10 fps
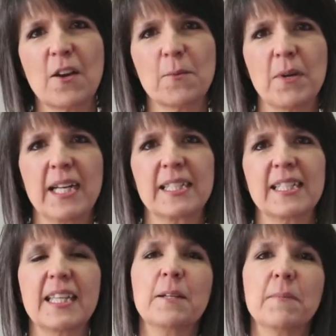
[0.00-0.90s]

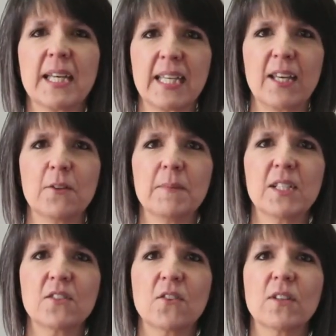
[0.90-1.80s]
Chiropractic in Mankato,
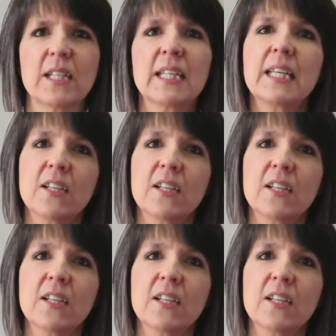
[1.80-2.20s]
Minnesota,